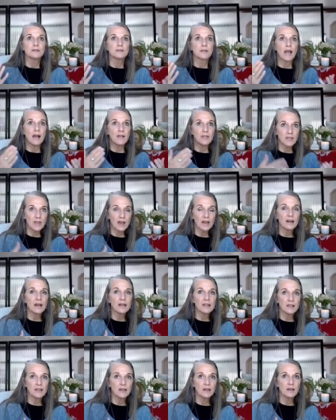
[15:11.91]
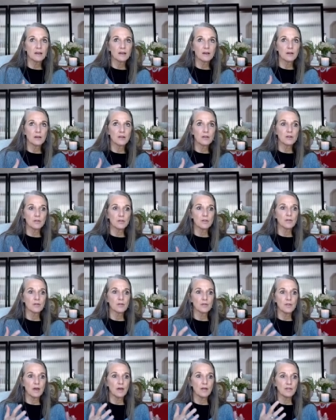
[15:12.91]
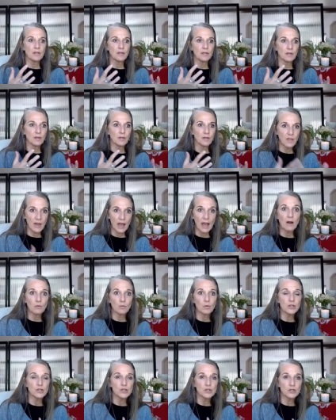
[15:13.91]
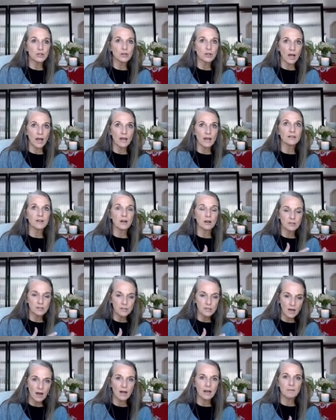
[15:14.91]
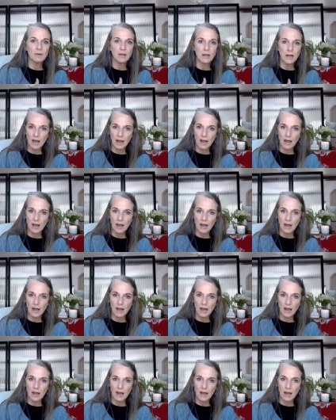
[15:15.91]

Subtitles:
And then I think that we should lend our time and